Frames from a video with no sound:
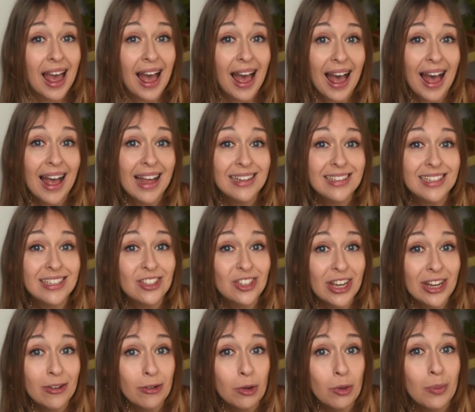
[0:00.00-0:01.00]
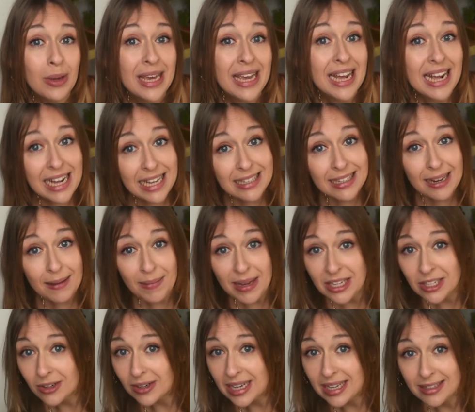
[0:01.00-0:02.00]
And in general, we easily
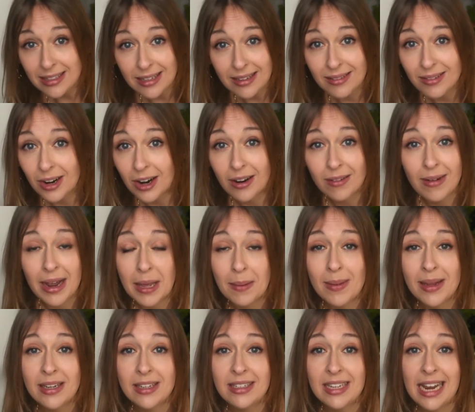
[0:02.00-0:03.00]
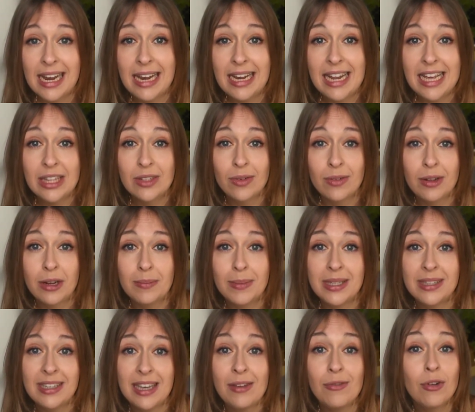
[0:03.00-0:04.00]
meet our recommended daily needs for vitamin
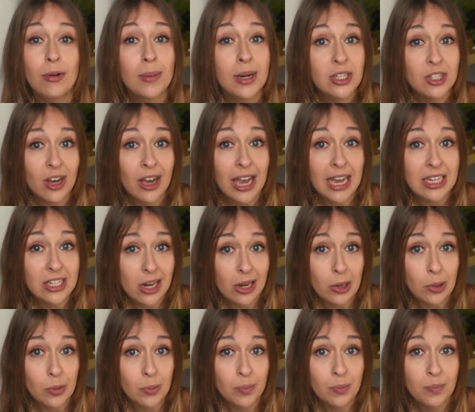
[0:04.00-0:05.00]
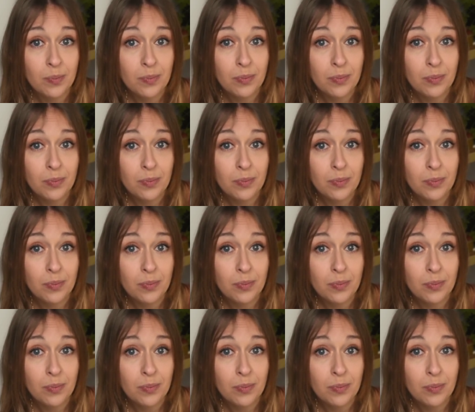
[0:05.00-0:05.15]
C from our diet alone.